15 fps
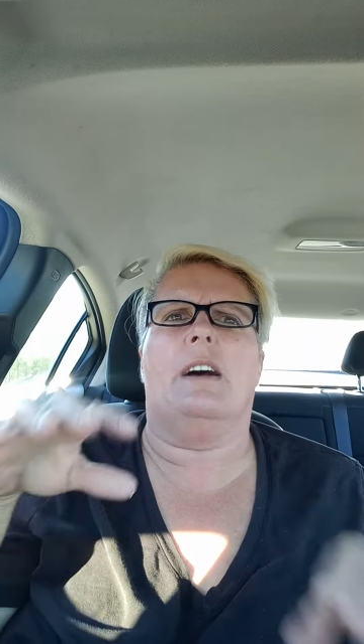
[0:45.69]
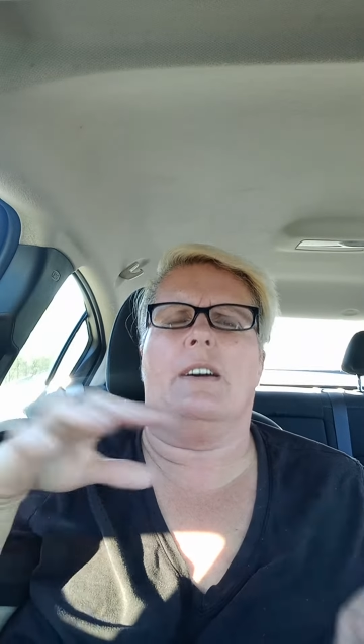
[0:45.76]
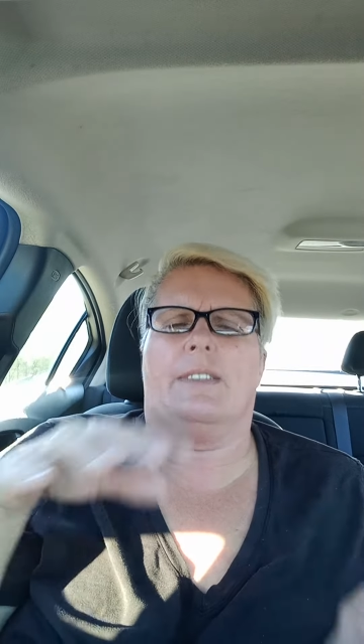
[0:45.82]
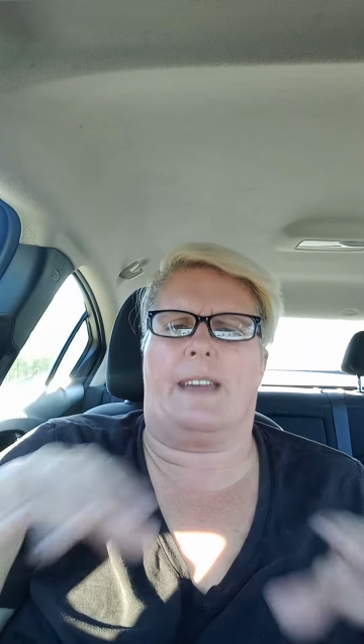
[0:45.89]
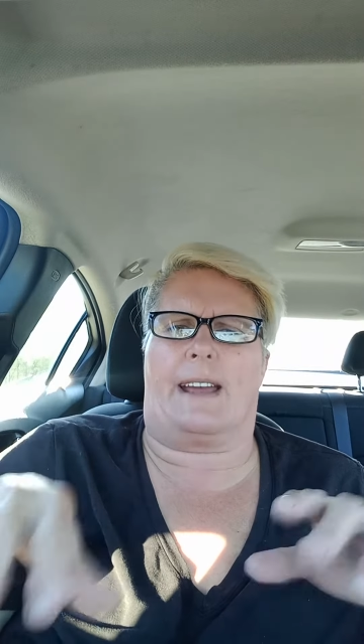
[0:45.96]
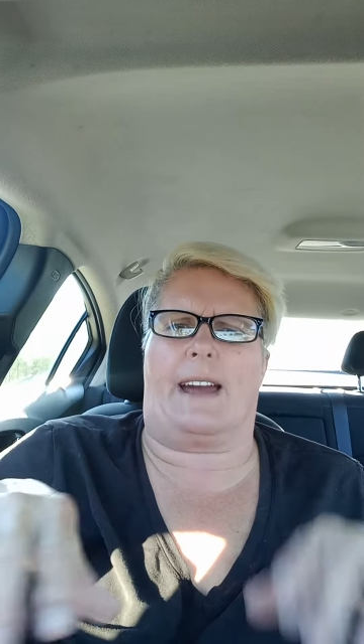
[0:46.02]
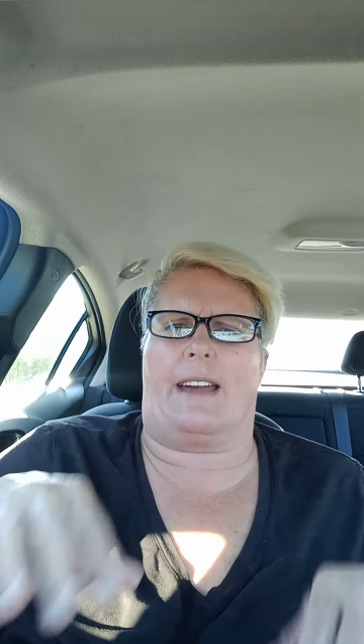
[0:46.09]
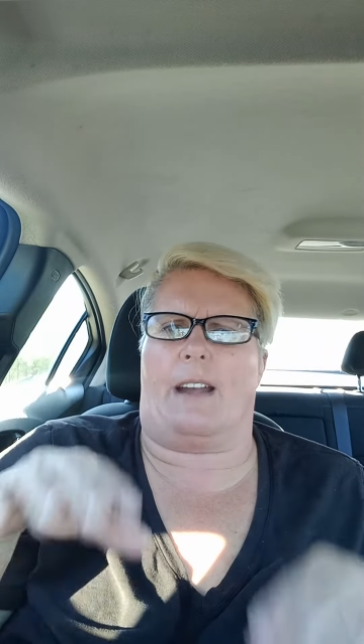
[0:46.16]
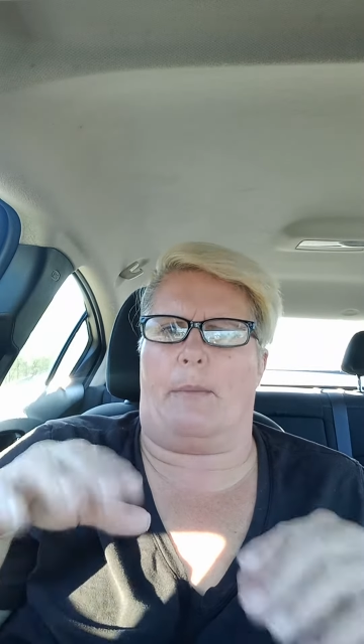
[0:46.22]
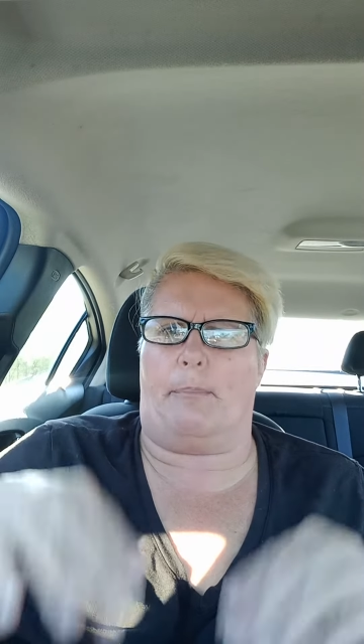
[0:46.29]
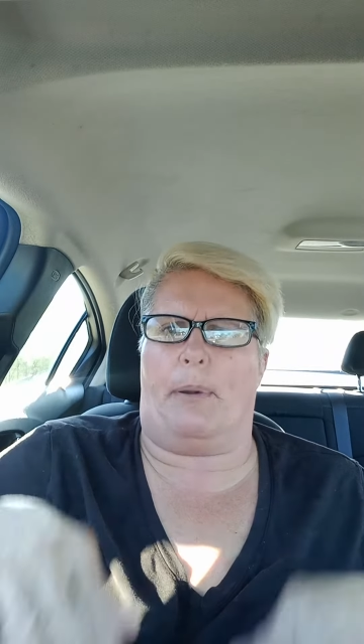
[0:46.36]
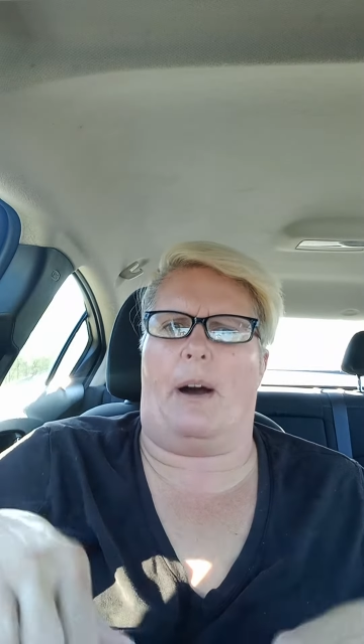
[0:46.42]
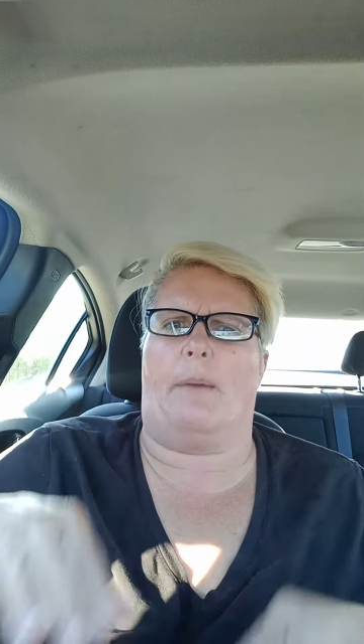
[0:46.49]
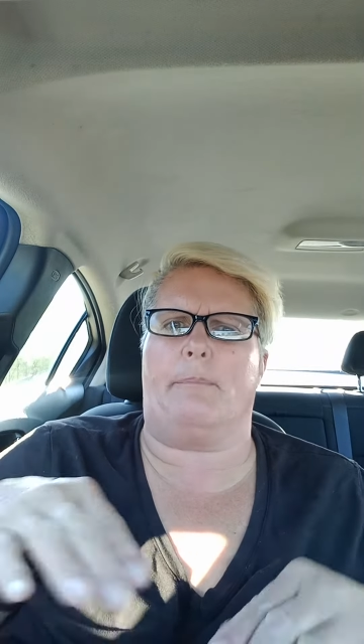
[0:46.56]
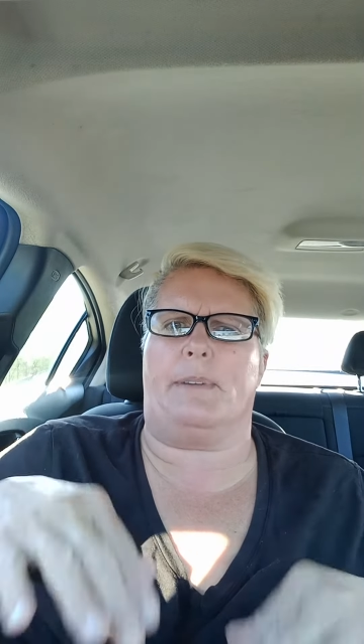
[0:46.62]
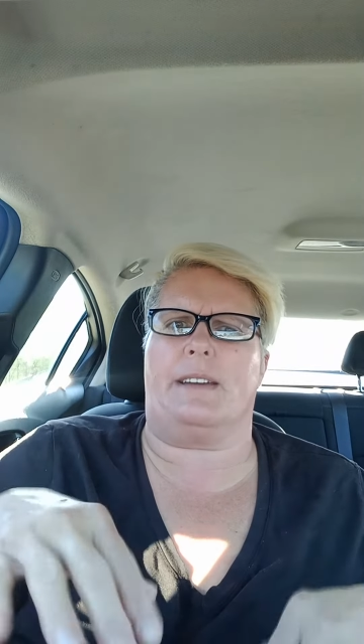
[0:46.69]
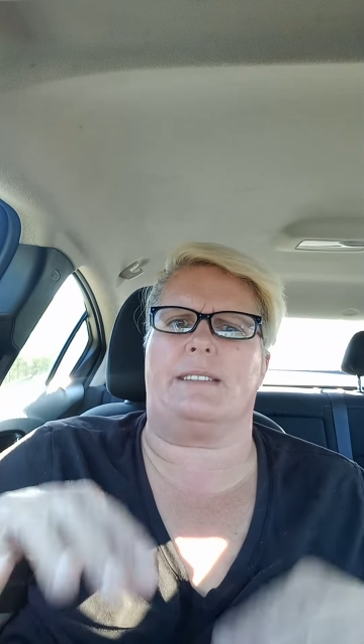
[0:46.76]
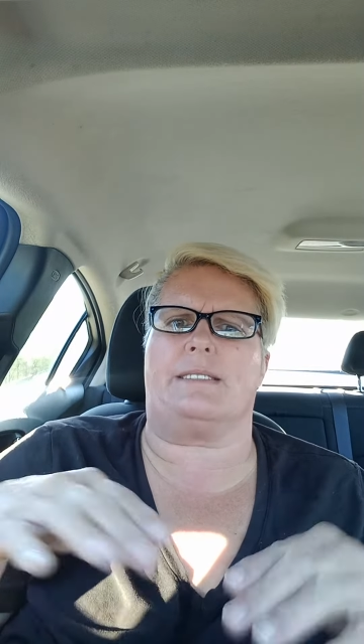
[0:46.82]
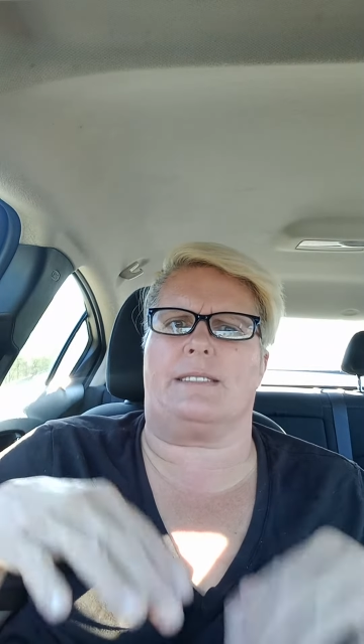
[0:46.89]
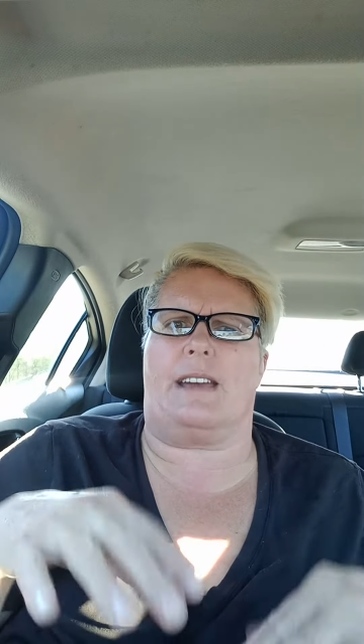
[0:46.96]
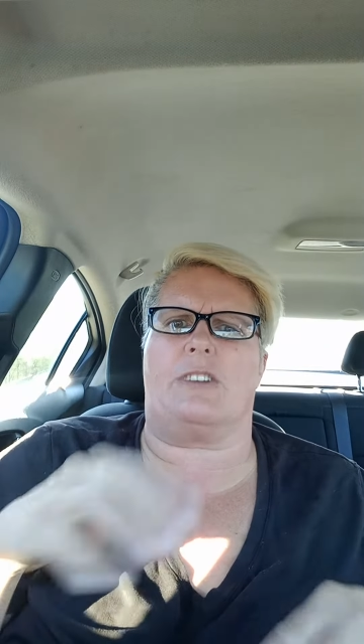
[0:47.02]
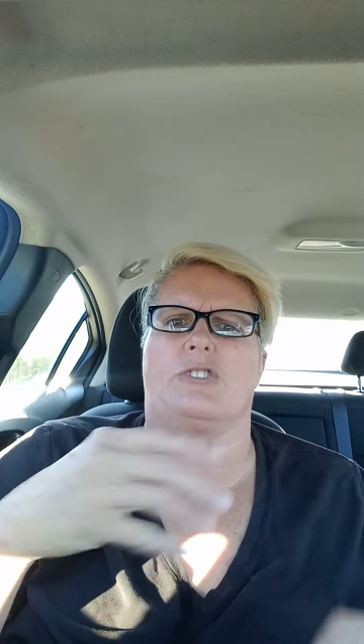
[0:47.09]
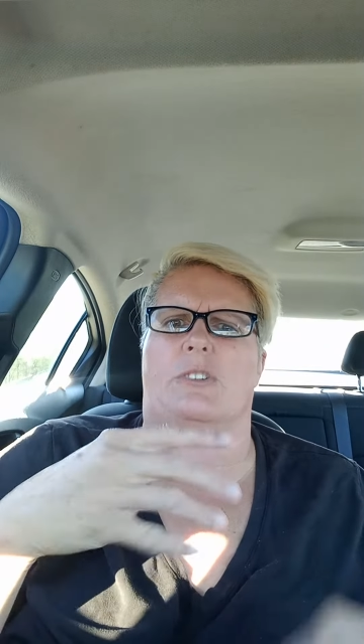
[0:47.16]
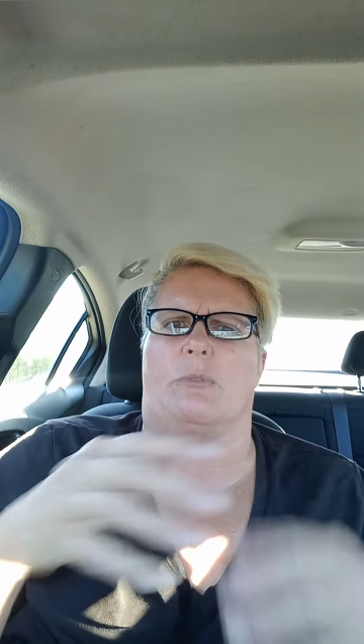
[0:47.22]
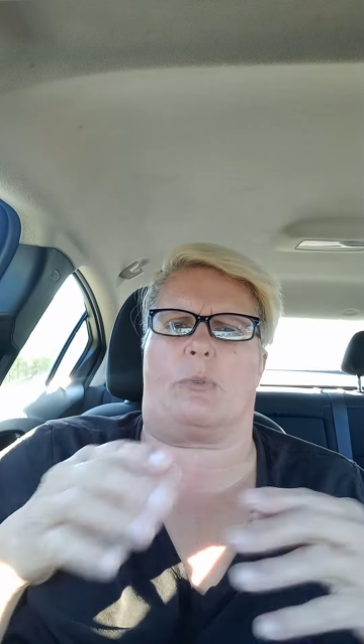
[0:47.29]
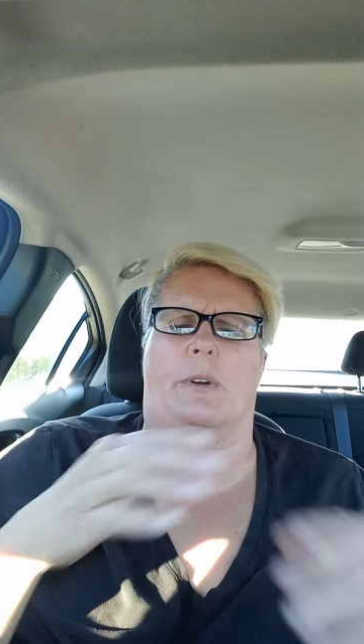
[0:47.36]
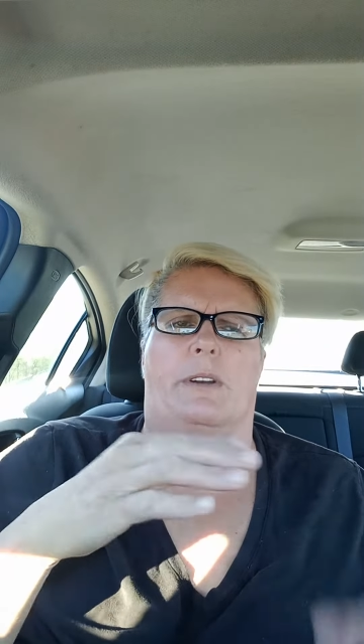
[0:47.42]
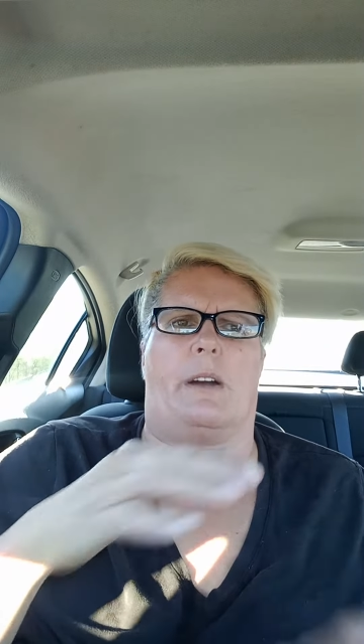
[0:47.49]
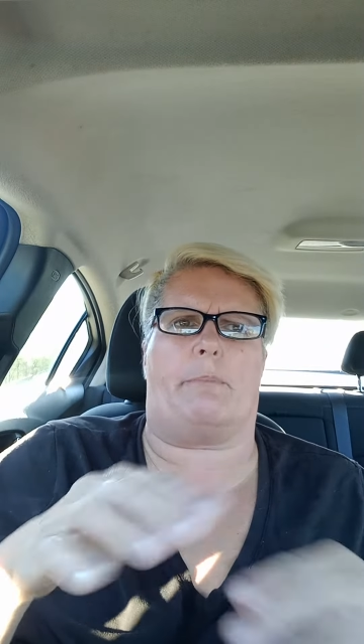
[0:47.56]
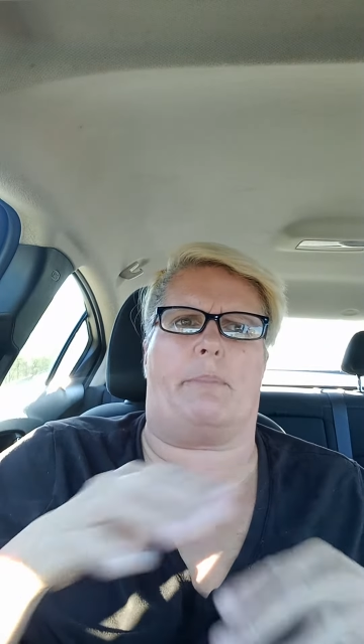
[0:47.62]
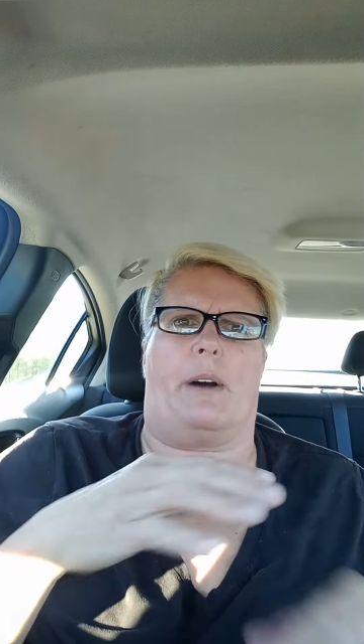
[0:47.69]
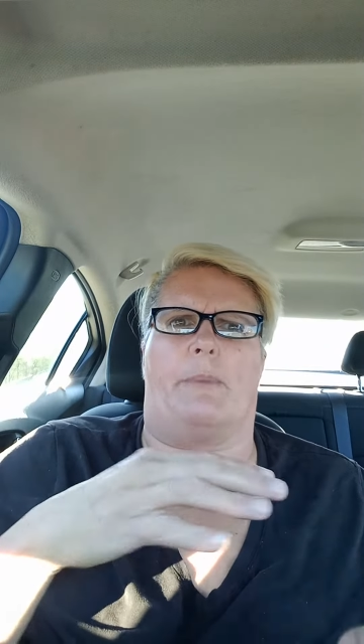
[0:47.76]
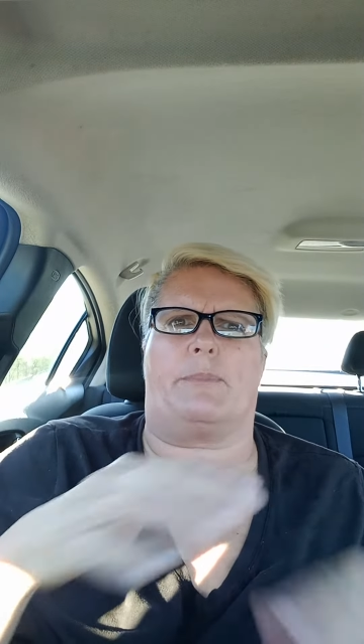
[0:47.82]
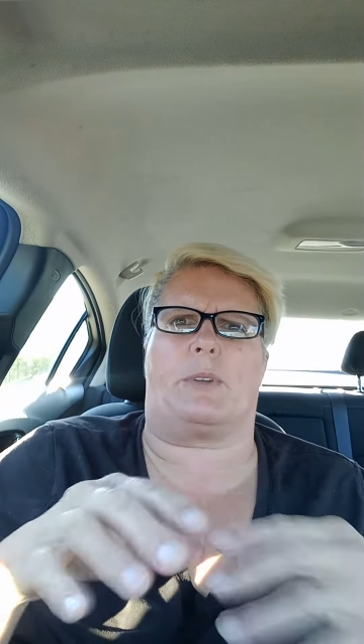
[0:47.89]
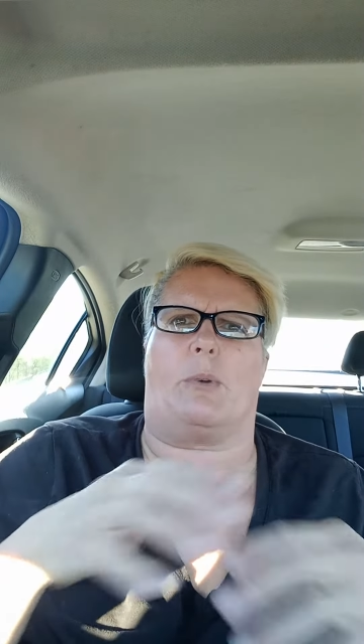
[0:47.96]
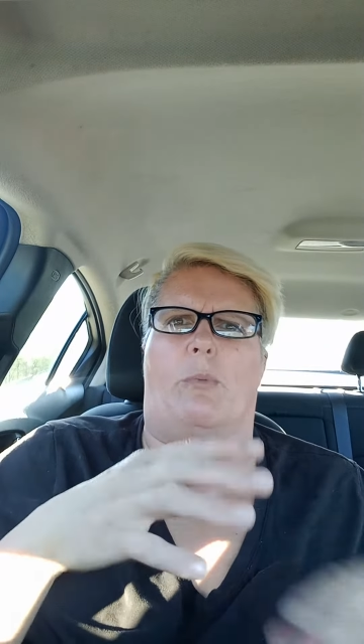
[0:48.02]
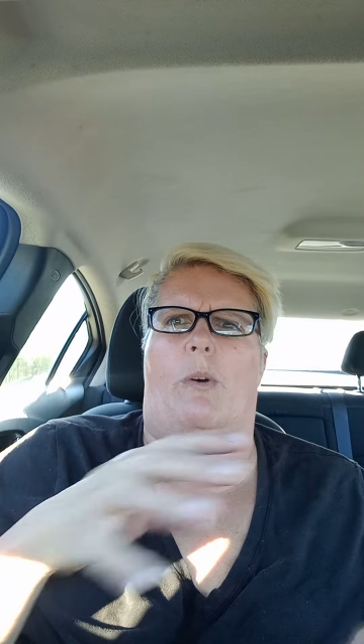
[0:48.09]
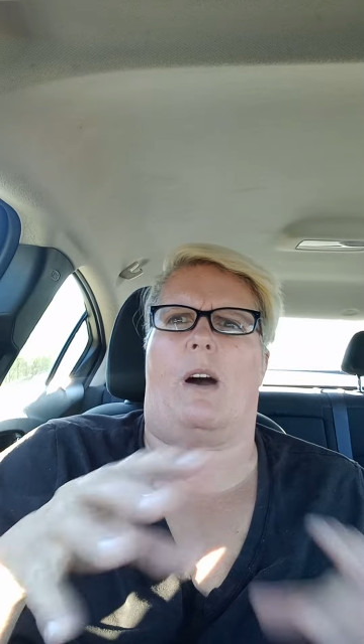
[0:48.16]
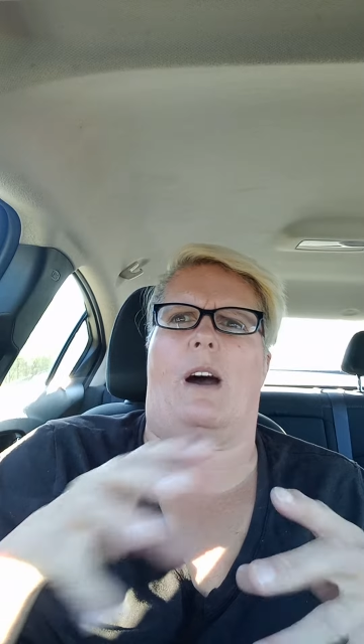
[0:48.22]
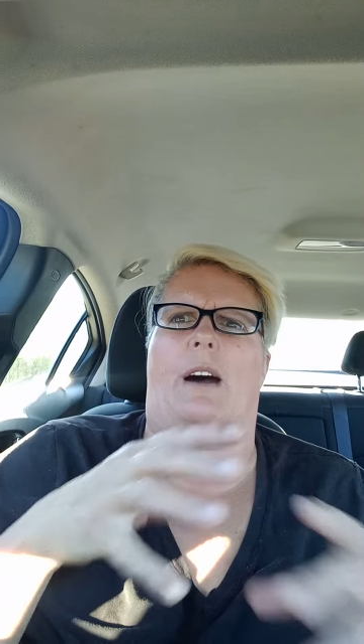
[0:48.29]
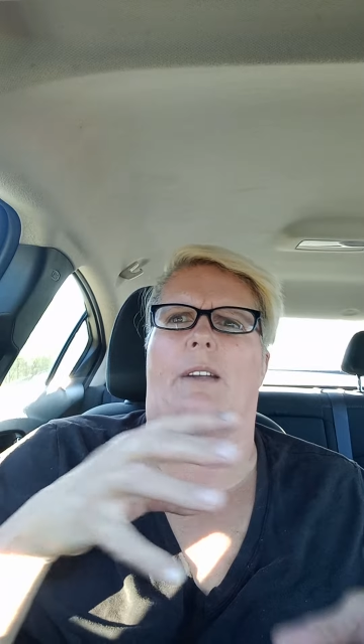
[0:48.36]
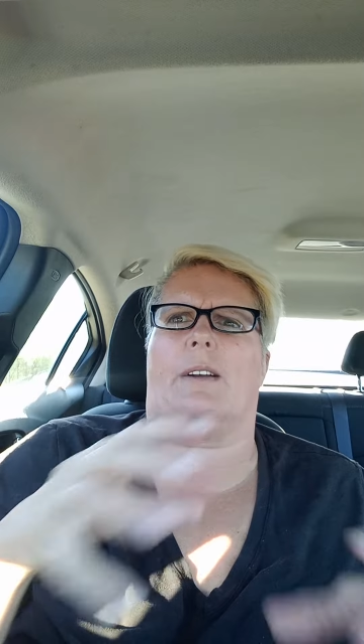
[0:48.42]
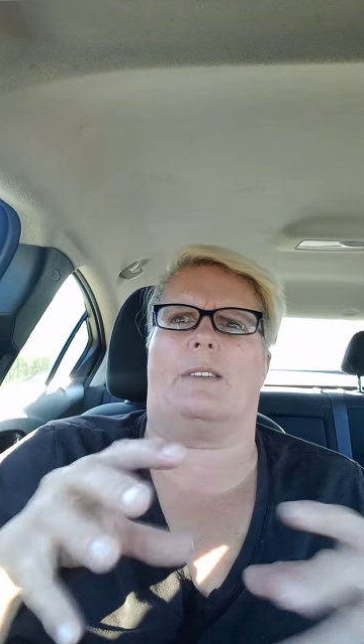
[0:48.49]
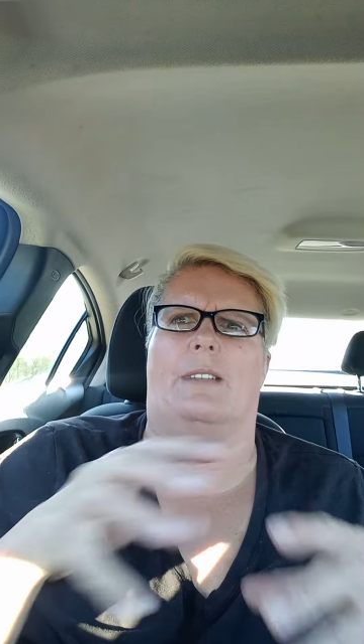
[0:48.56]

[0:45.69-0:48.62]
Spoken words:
They got a pumping station where you pump the water,